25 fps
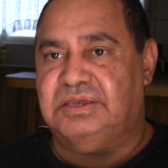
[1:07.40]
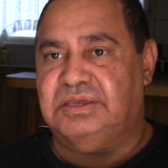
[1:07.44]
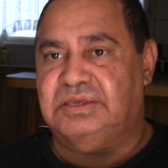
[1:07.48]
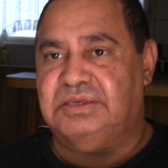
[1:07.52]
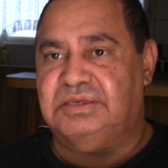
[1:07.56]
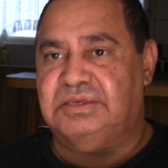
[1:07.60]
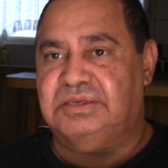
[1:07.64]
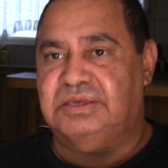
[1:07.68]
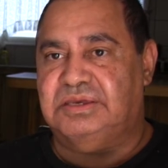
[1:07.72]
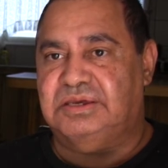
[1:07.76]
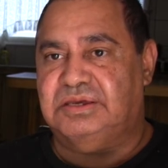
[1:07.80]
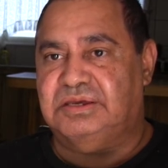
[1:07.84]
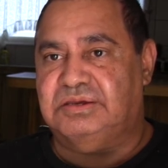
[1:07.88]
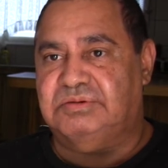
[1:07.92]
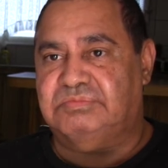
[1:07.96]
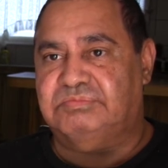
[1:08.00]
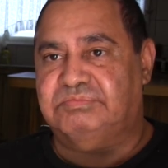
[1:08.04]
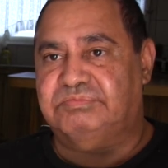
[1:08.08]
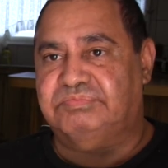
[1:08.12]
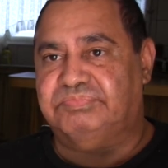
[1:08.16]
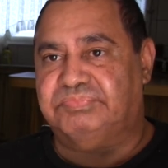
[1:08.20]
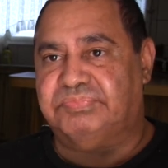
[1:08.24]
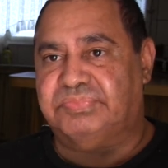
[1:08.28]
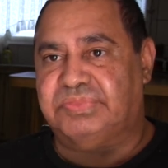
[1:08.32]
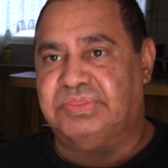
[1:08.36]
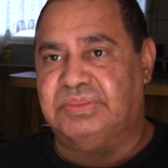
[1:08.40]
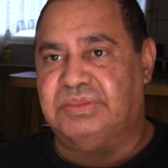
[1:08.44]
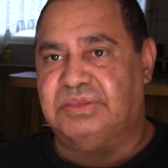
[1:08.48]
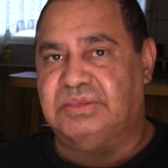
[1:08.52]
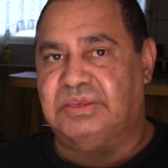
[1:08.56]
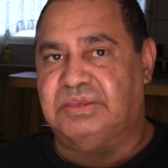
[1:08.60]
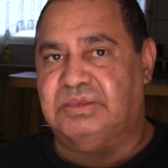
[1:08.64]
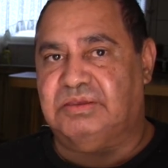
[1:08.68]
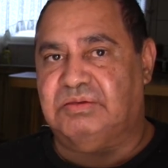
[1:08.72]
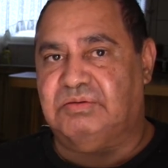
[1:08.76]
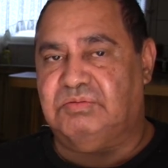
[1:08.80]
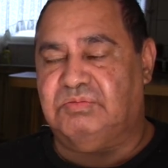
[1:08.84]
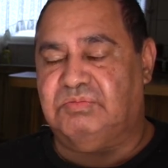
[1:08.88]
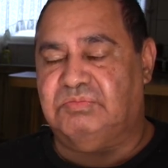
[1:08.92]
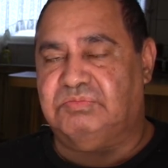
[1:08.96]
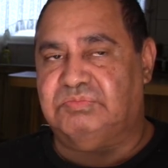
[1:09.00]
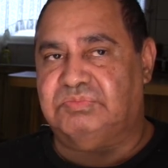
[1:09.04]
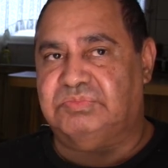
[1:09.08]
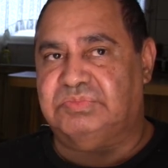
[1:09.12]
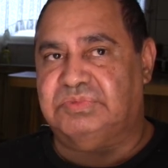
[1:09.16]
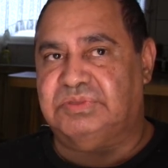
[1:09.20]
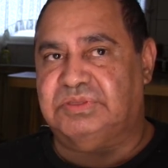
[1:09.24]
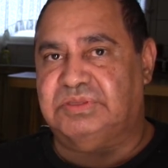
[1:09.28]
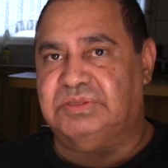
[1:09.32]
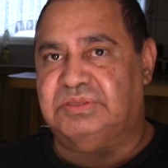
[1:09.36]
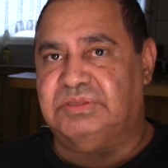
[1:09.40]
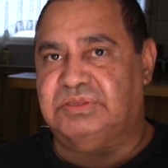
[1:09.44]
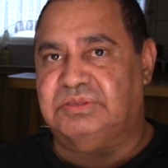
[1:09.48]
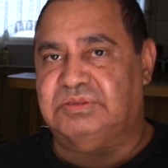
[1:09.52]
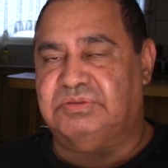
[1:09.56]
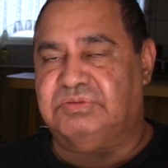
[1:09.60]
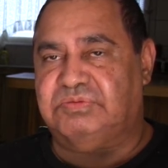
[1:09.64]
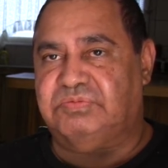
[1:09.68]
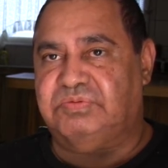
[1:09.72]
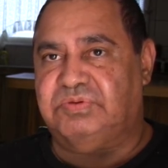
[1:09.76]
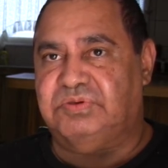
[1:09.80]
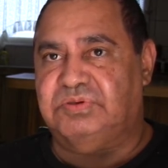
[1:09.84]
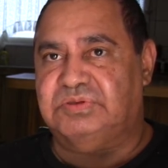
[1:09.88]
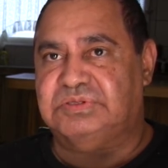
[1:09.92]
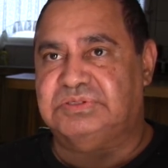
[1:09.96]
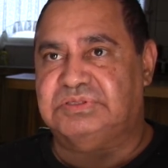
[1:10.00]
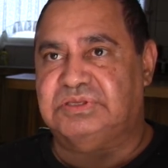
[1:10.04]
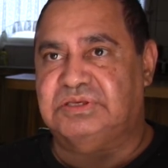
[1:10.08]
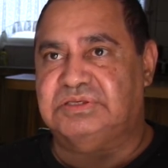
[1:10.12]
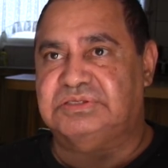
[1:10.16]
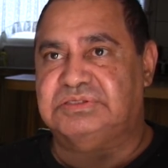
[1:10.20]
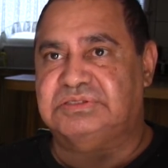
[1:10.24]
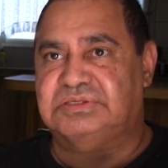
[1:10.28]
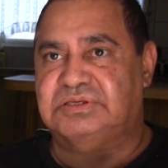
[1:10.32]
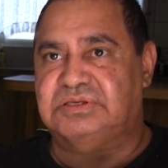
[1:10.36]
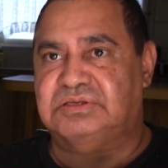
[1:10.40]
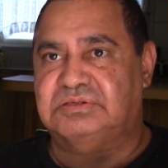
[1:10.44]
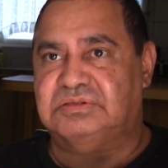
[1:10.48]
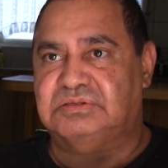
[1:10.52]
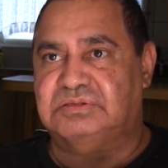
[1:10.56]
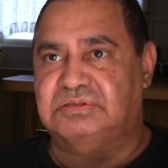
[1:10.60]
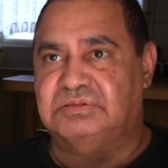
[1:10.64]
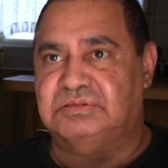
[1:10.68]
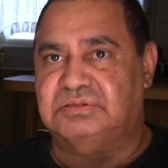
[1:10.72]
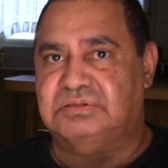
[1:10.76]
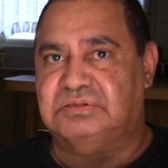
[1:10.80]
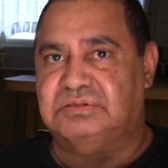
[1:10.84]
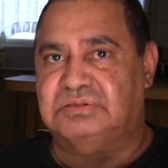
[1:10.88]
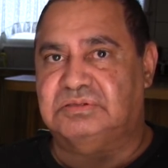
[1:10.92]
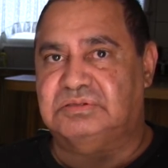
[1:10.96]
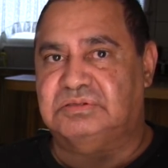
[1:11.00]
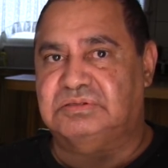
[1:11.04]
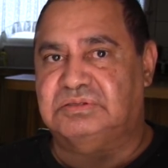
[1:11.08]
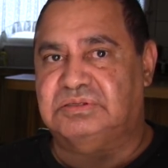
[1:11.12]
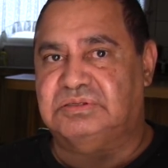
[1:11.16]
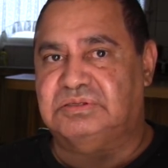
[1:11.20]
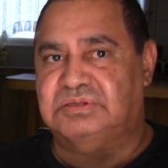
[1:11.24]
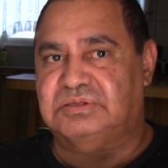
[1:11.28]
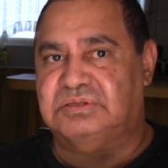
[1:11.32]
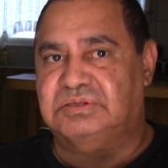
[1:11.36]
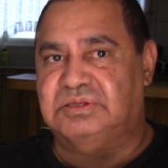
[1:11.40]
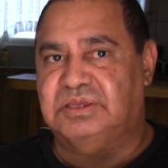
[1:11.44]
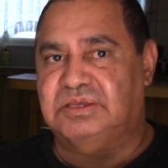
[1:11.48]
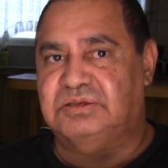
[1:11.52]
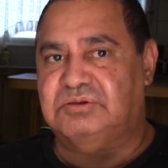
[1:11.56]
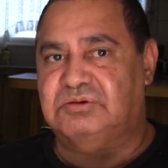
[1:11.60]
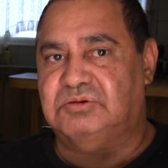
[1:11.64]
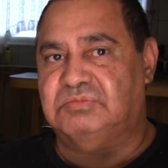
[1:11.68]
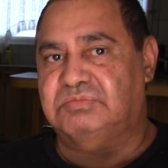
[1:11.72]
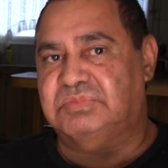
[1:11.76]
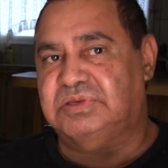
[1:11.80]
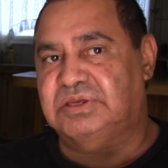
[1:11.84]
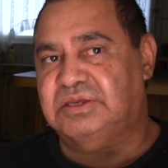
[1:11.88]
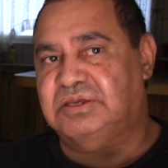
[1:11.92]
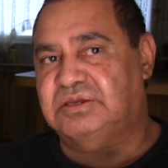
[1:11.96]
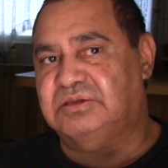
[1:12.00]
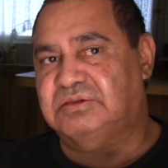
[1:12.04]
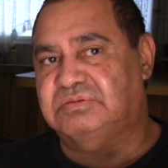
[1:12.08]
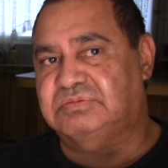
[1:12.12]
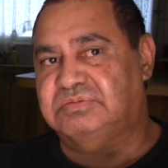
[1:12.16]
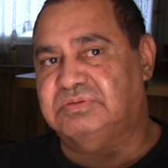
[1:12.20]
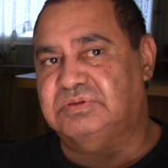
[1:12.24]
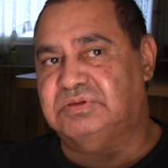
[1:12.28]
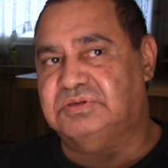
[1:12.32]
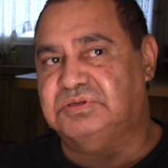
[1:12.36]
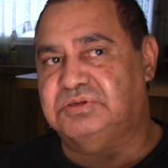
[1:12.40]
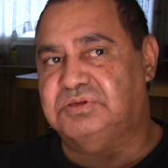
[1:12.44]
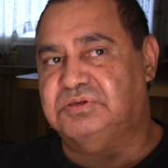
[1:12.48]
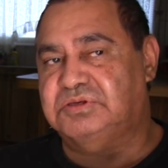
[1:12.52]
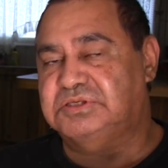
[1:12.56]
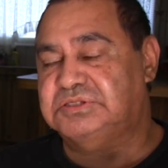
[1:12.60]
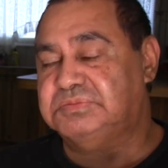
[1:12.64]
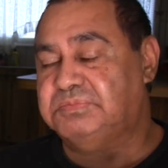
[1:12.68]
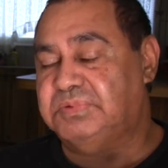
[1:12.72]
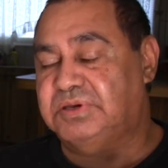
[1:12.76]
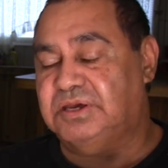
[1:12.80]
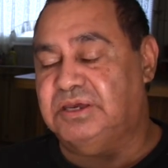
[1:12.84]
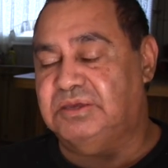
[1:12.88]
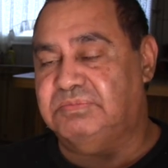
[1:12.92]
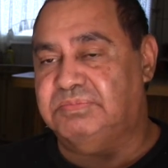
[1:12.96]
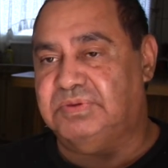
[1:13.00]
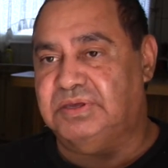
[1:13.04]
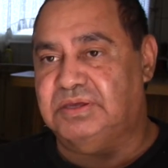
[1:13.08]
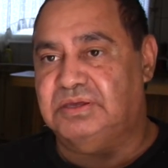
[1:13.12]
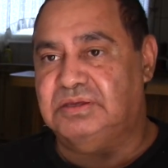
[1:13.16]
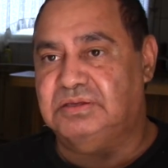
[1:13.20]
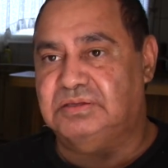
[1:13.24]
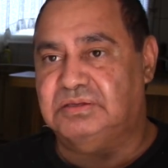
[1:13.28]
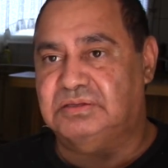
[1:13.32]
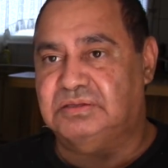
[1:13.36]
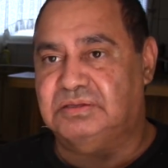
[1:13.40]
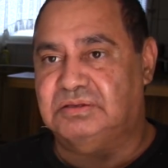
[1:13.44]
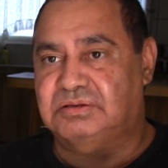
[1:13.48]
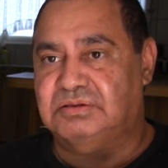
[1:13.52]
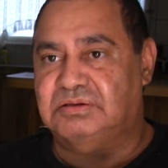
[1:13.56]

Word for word: They um, first they said they got me out of a newspaper